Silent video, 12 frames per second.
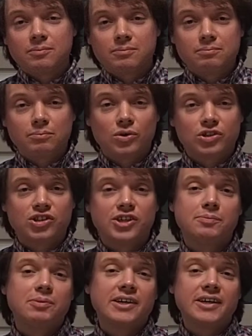more
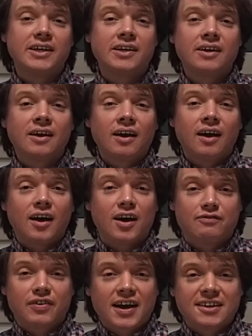cheaply,
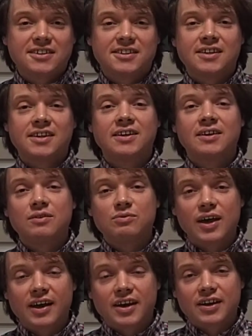faster,
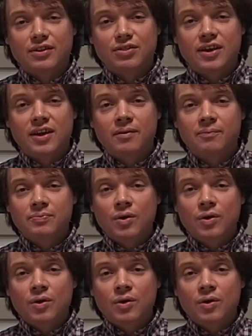that kind of thing,